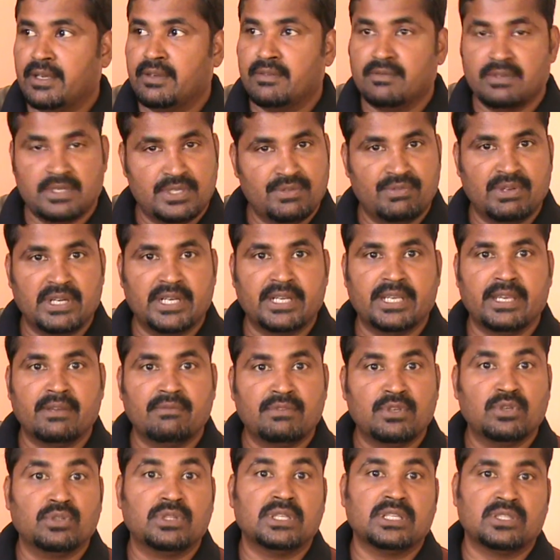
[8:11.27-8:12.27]
which will
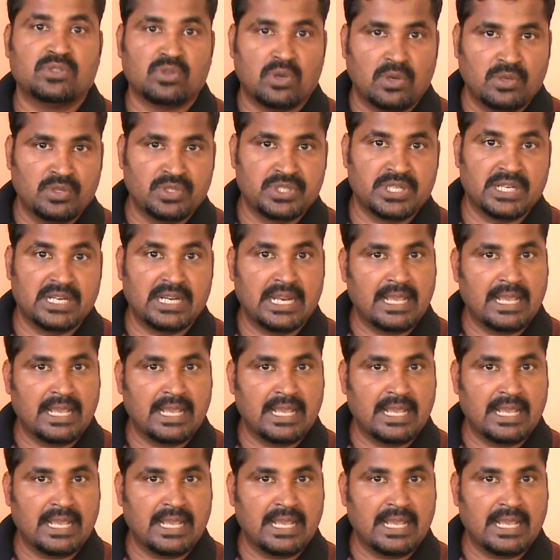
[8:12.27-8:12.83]
give you the solution